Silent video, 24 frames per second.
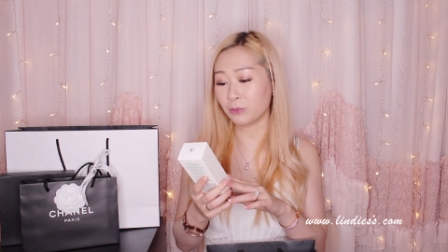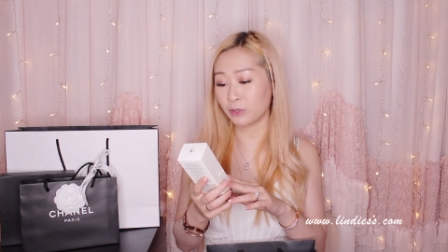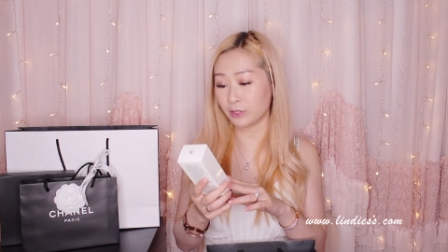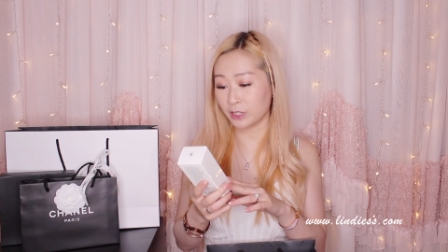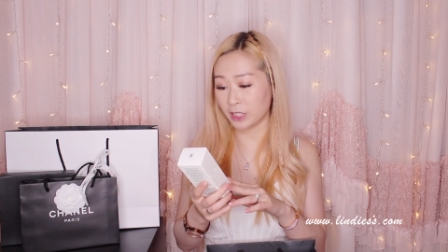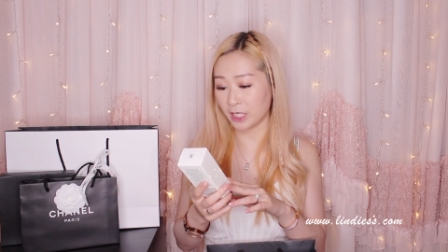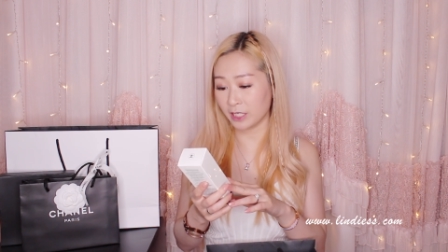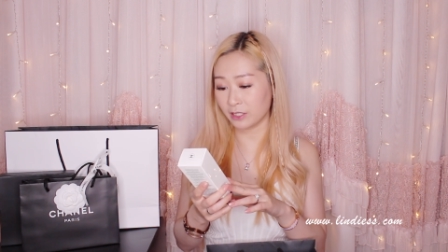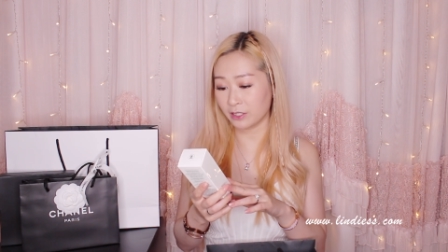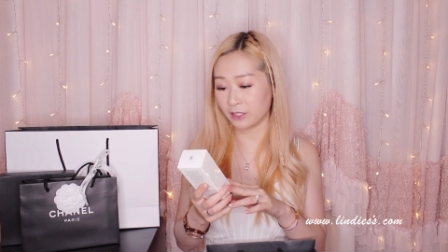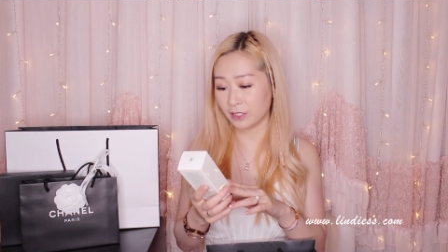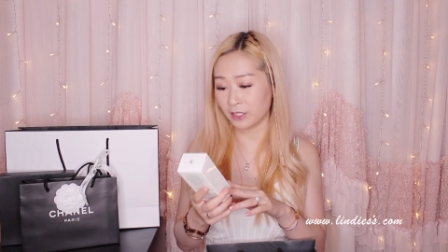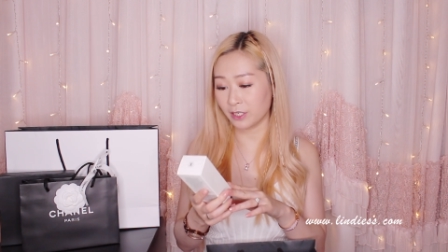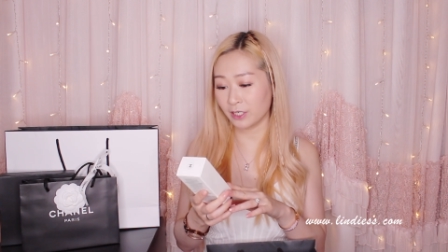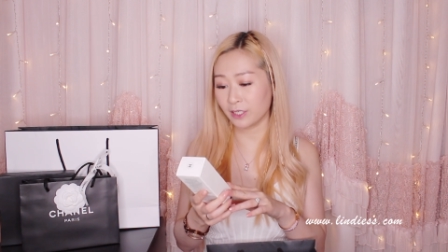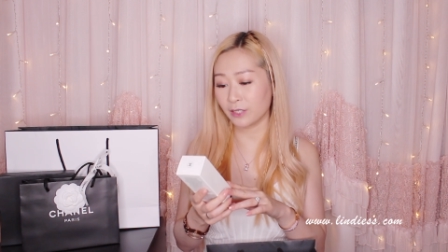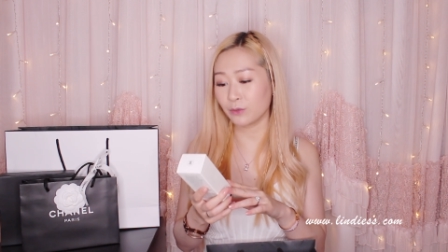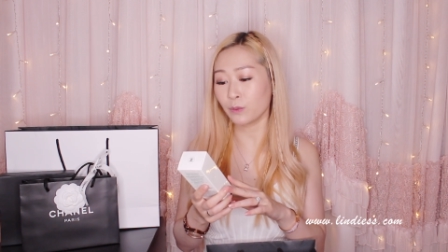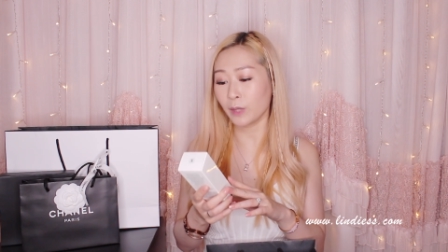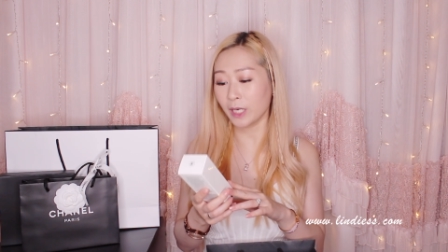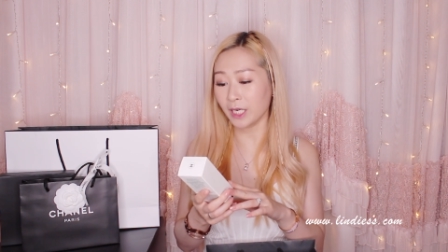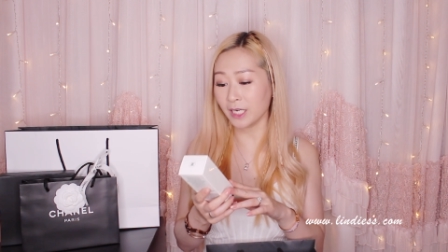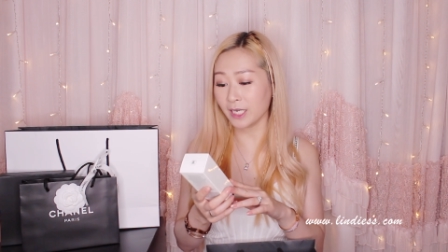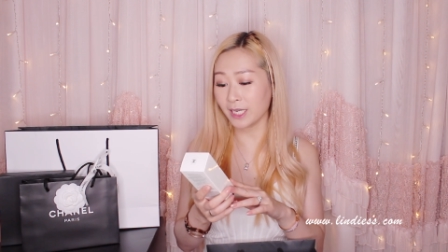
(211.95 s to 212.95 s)

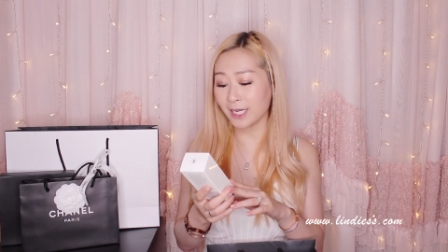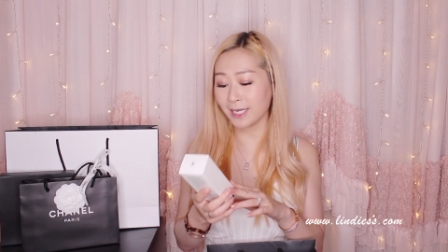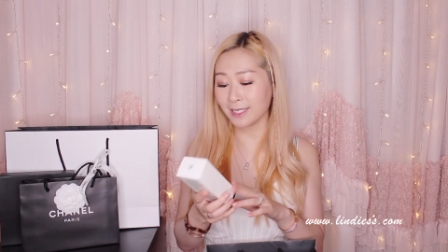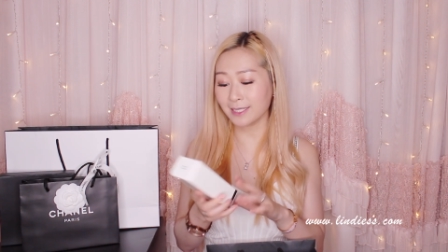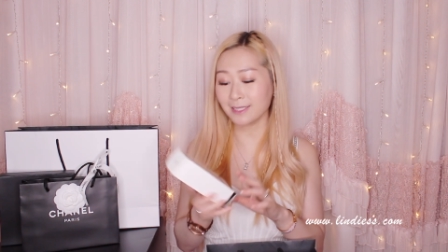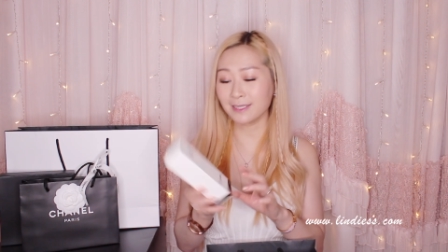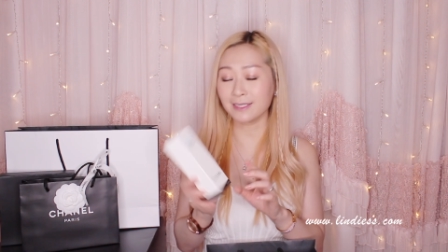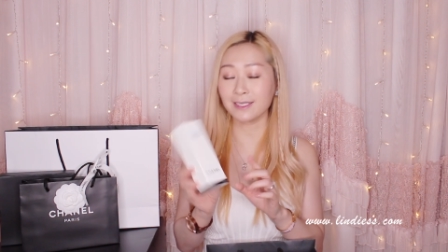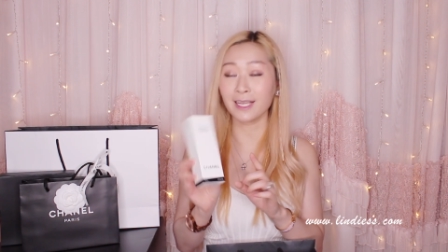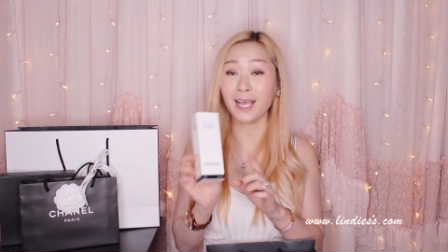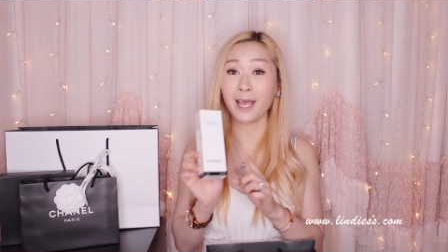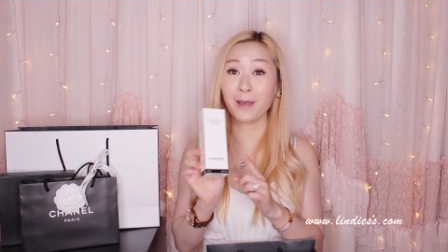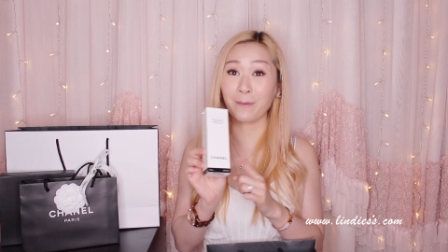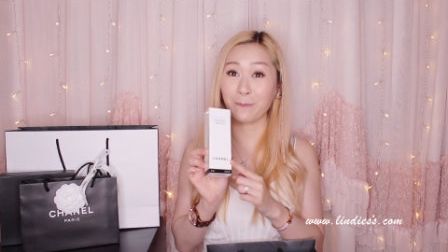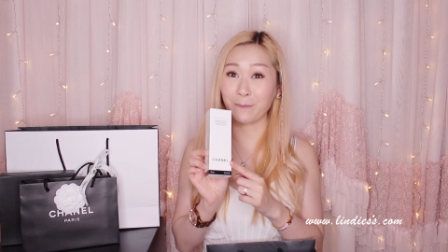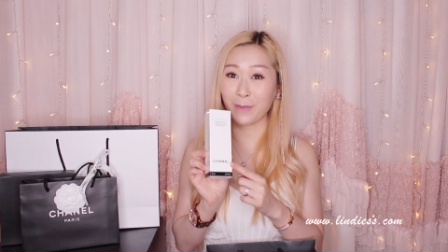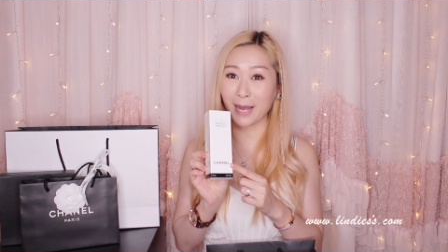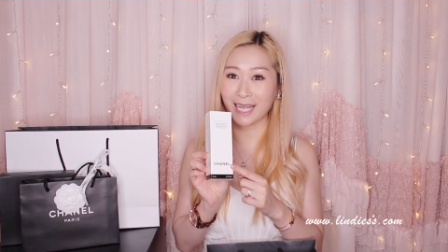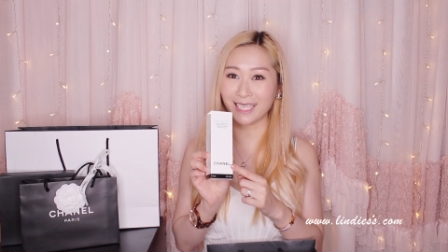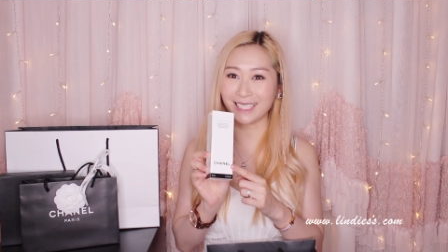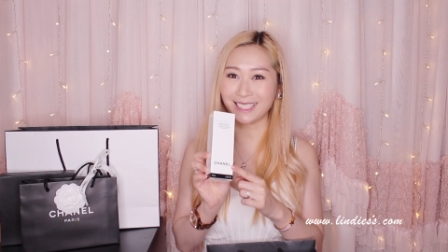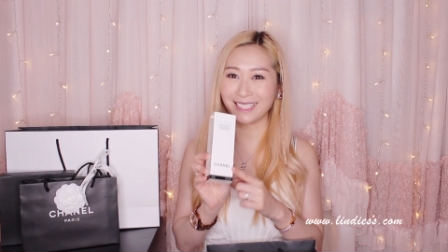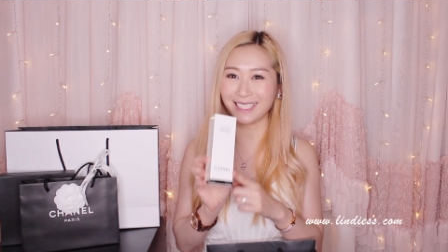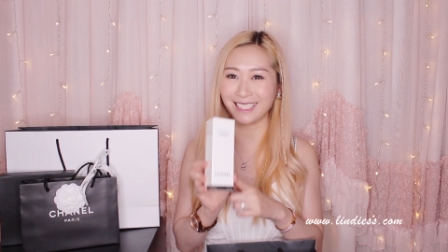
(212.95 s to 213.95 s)
Protection Radiance
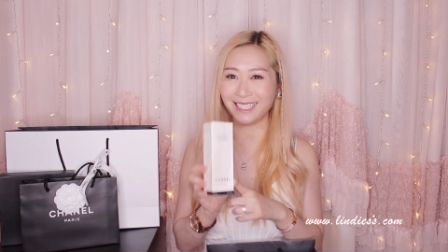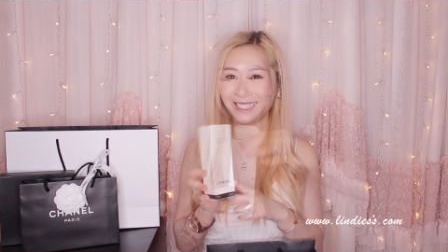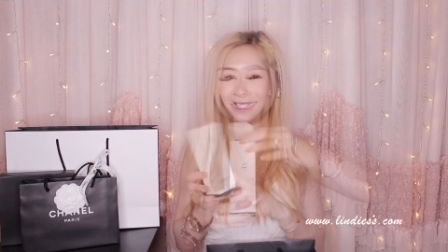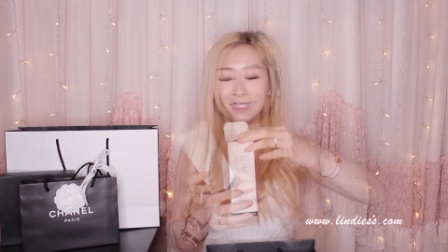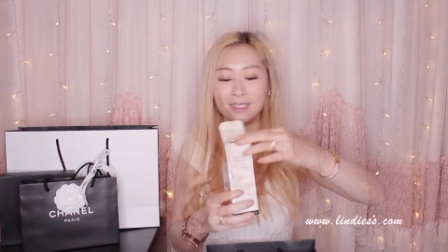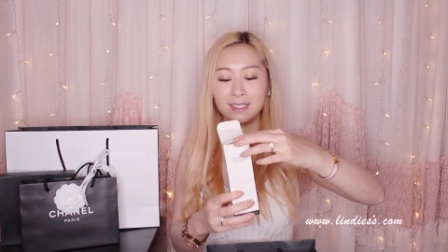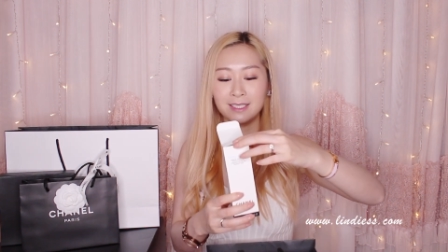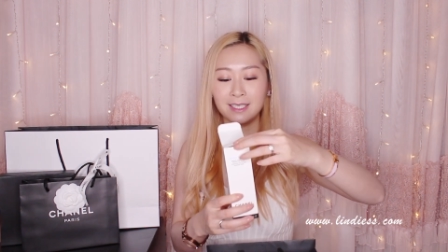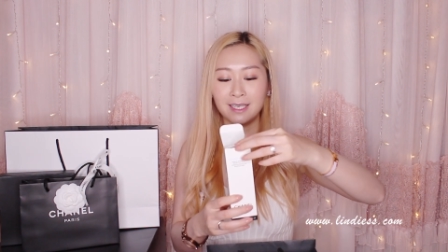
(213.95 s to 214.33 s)
Mask.